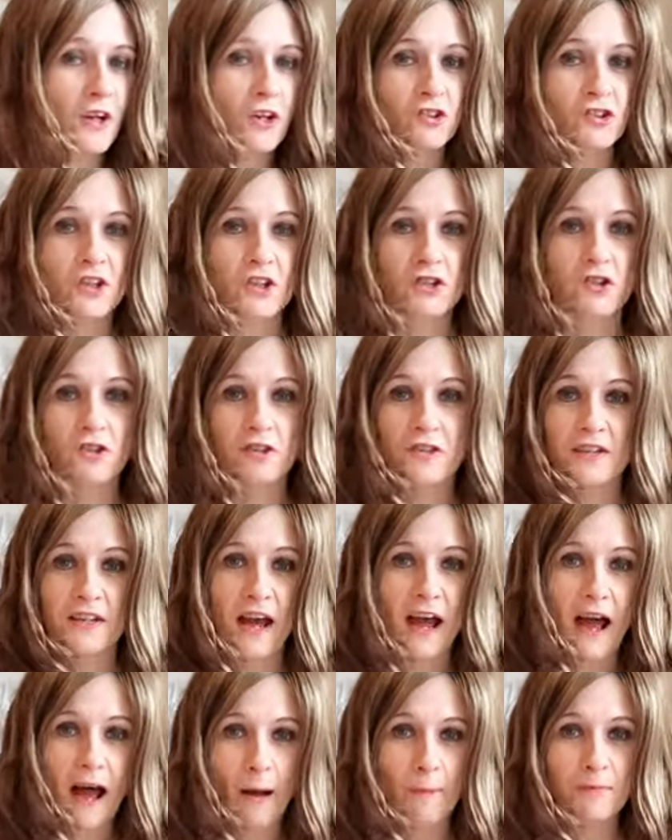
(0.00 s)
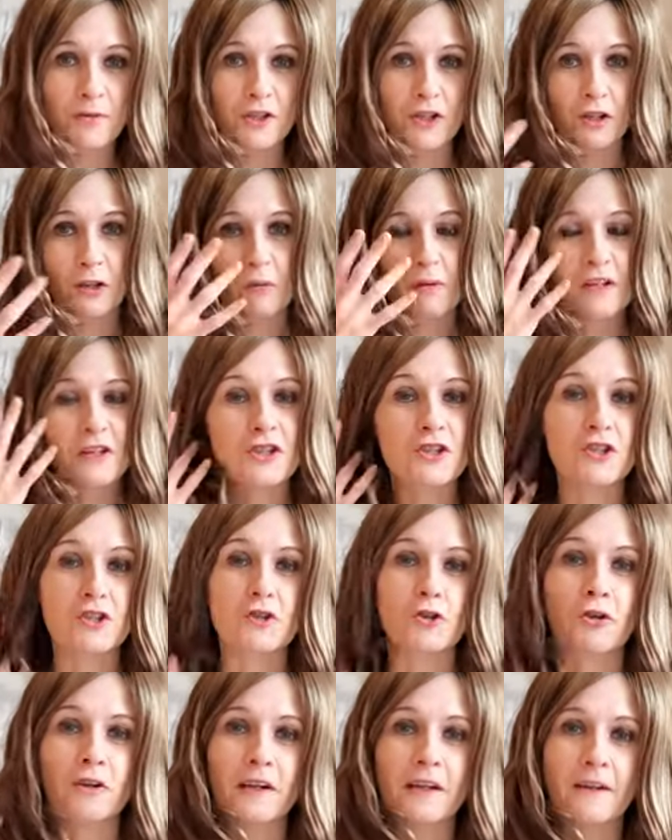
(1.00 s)
she's just absolutely
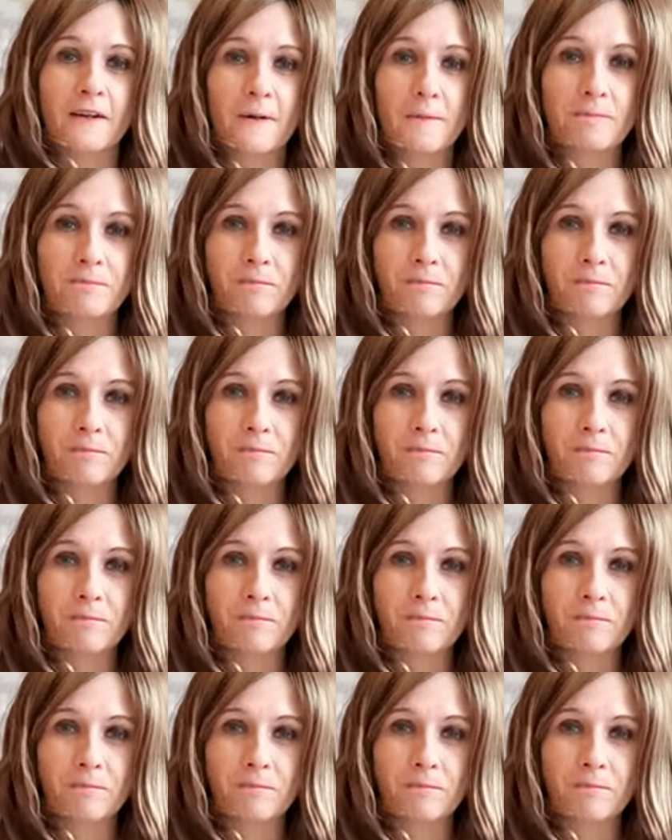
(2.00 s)
stunning.